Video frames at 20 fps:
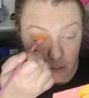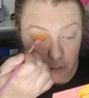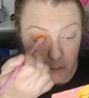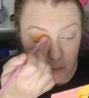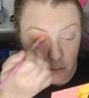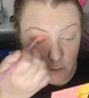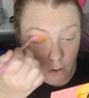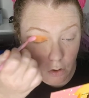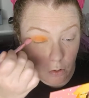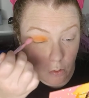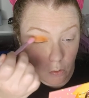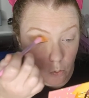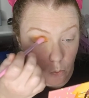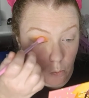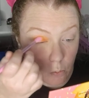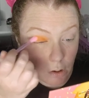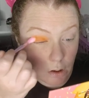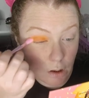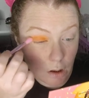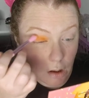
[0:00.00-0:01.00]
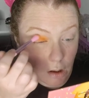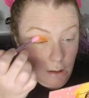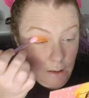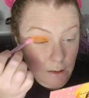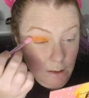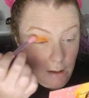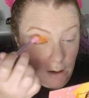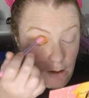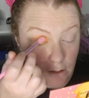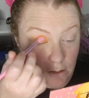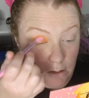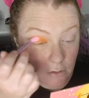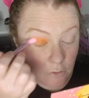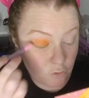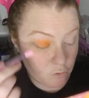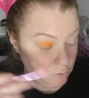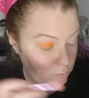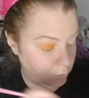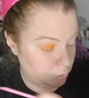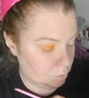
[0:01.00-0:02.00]
So he has a
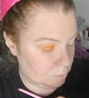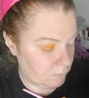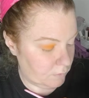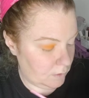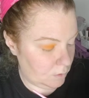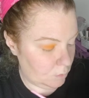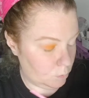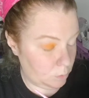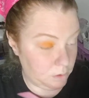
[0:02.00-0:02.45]
history of doing that